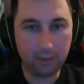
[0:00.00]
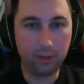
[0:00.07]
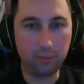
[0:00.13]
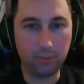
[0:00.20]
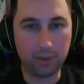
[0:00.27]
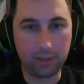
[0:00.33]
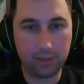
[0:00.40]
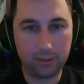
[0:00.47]
That's a
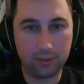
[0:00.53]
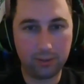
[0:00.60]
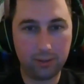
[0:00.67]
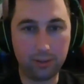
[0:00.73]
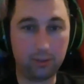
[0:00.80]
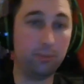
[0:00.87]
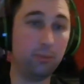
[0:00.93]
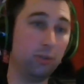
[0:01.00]
good one.
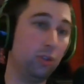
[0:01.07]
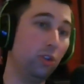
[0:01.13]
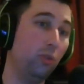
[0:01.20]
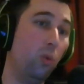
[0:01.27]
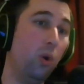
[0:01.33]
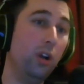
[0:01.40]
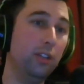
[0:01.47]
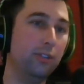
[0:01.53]
Those are
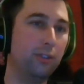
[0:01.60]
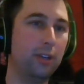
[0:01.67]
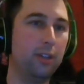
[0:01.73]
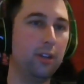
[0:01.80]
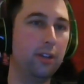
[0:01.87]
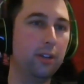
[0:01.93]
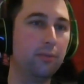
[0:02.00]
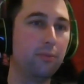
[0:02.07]
good ones,
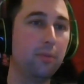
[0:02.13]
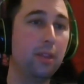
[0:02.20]
rather.